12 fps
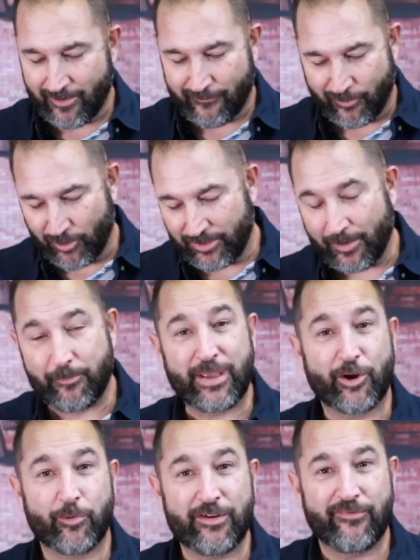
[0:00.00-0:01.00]
for the
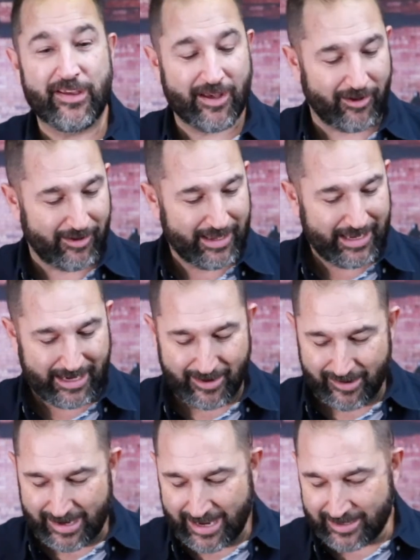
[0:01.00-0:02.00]
big reveal?
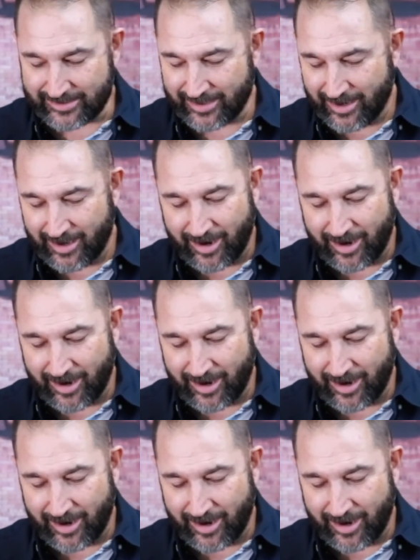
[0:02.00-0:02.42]
Here it is.